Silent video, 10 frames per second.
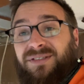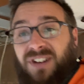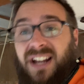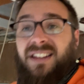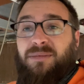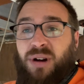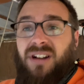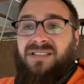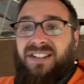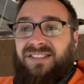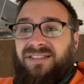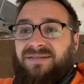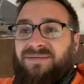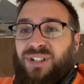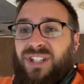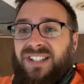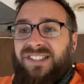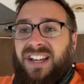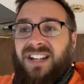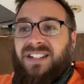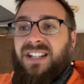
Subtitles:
finally progress. Really excited.